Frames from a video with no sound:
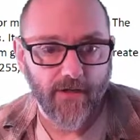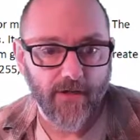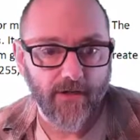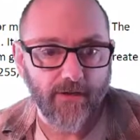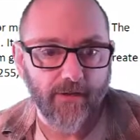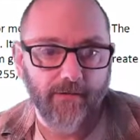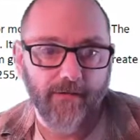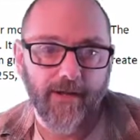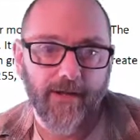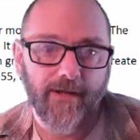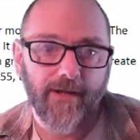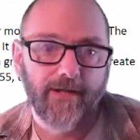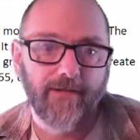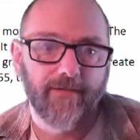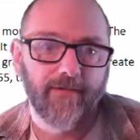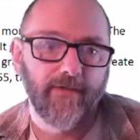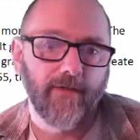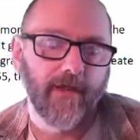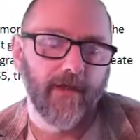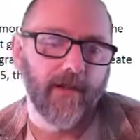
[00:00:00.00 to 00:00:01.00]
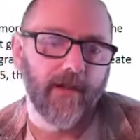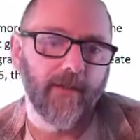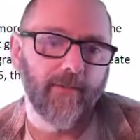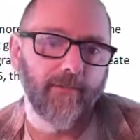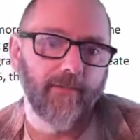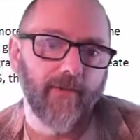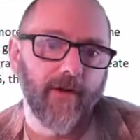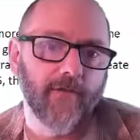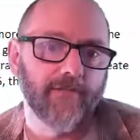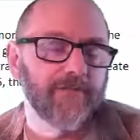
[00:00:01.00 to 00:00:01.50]
star array
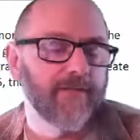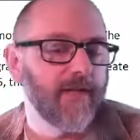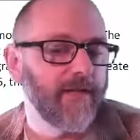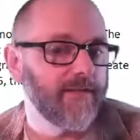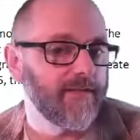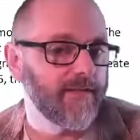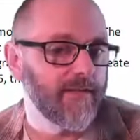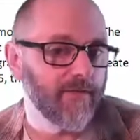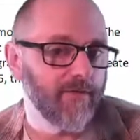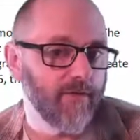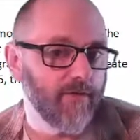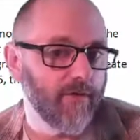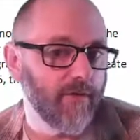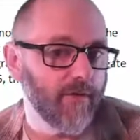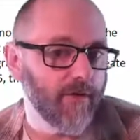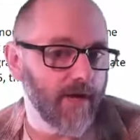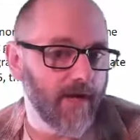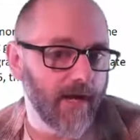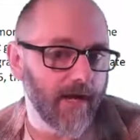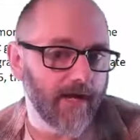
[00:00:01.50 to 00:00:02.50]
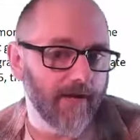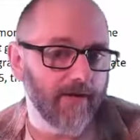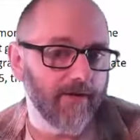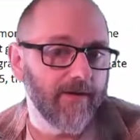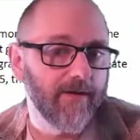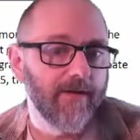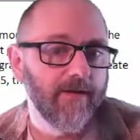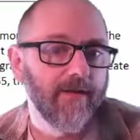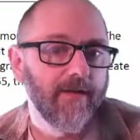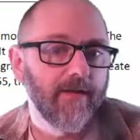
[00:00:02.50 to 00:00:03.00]
of size 0 or
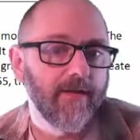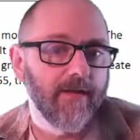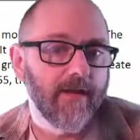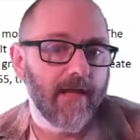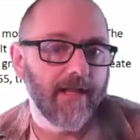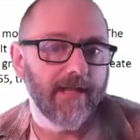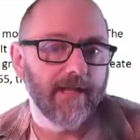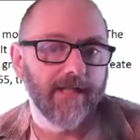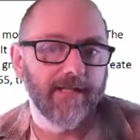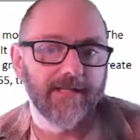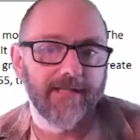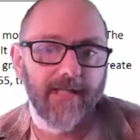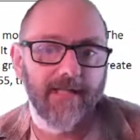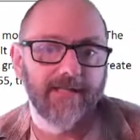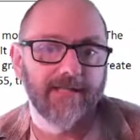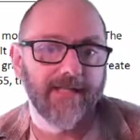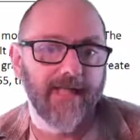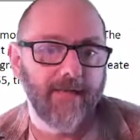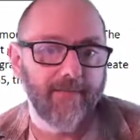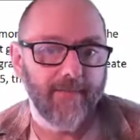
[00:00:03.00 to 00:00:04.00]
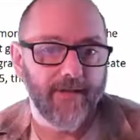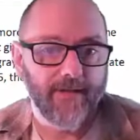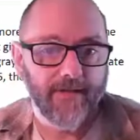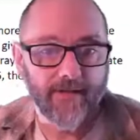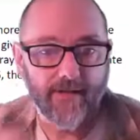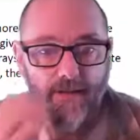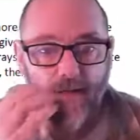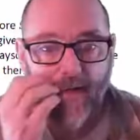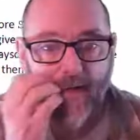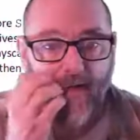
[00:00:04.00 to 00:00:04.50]
higher, and it contains that many
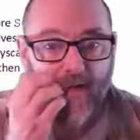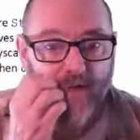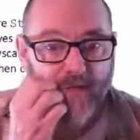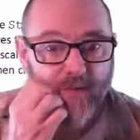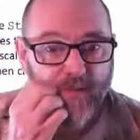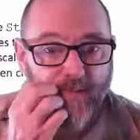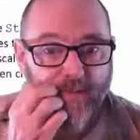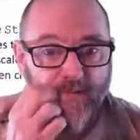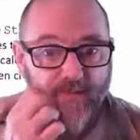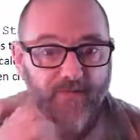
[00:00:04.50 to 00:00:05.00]
stars.